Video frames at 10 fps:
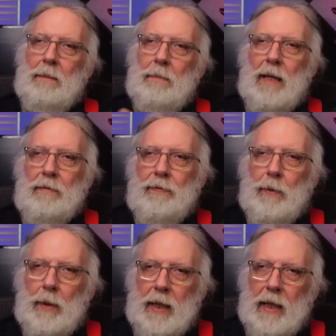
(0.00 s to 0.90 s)
of
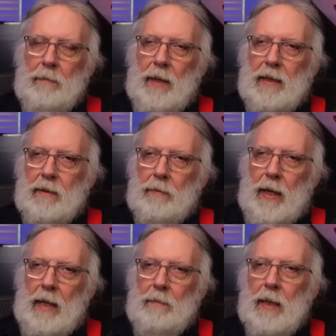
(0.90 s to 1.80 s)
4 gigabytes of
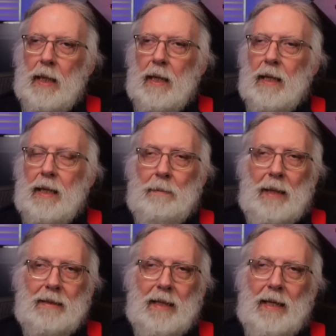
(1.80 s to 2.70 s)
RAM. And I
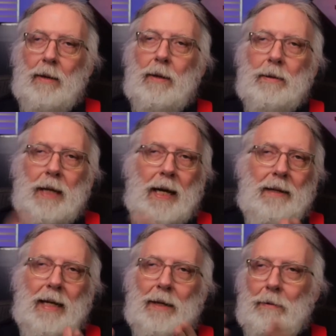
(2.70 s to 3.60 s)
might say, oh yeah,
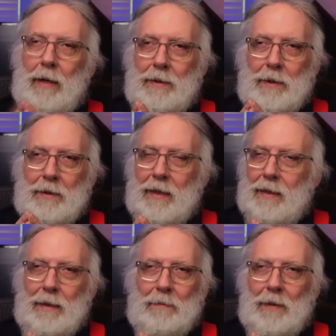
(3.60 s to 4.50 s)
that'll run your
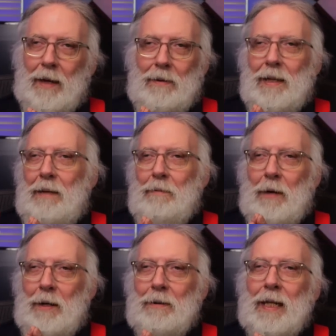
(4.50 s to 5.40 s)
system. No, it
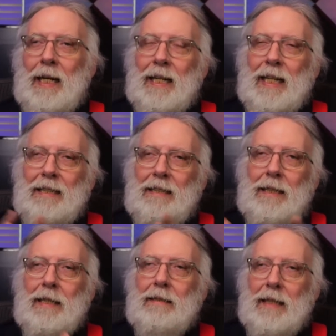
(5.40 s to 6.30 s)
won't. That's
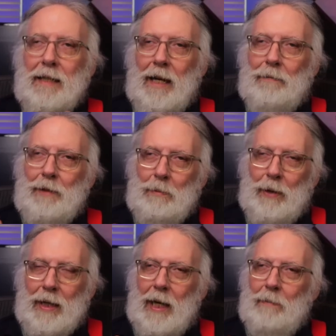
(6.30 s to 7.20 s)
just enough to
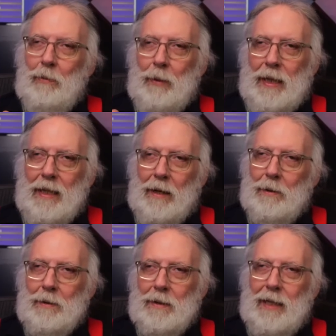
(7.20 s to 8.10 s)
bring up
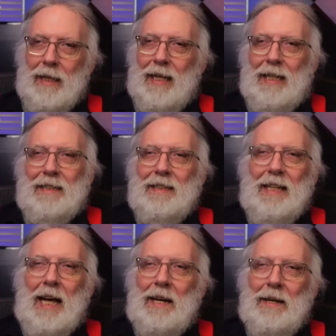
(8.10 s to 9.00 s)
Windows. It's
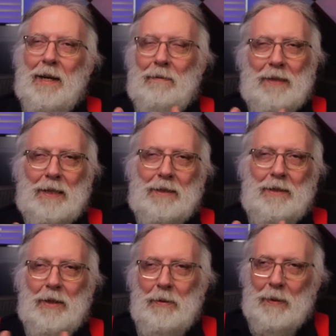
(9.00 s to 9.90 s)
not enough to
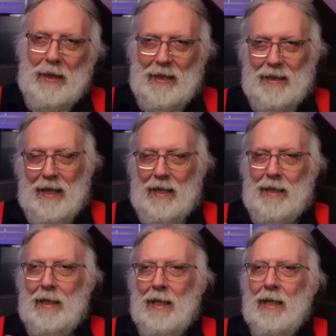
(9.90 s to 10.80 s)
do
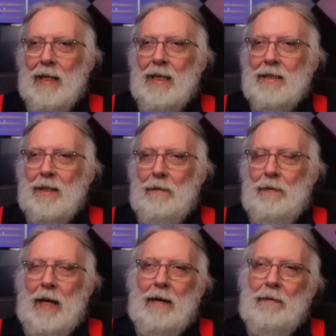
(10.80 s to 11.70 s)
anything. So
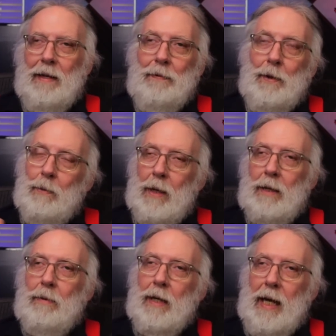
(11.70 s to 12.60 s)
if you want
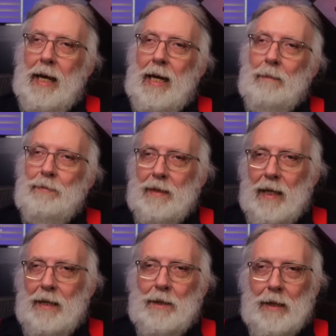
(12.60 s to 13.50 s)
to run apps,
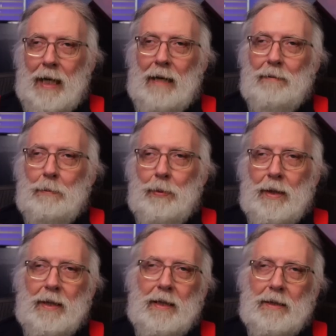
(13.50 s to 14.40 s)
then you're going to have to
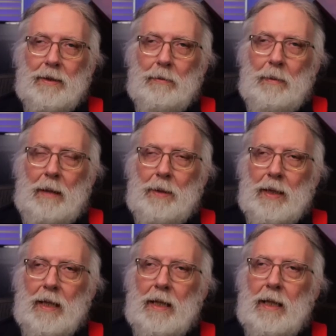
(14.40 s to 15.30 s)
put additional
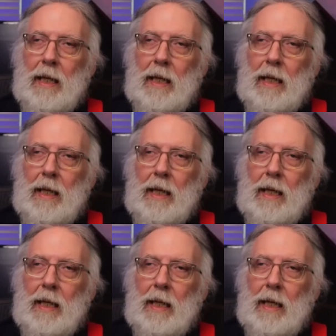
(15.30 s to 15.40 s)
memory on it.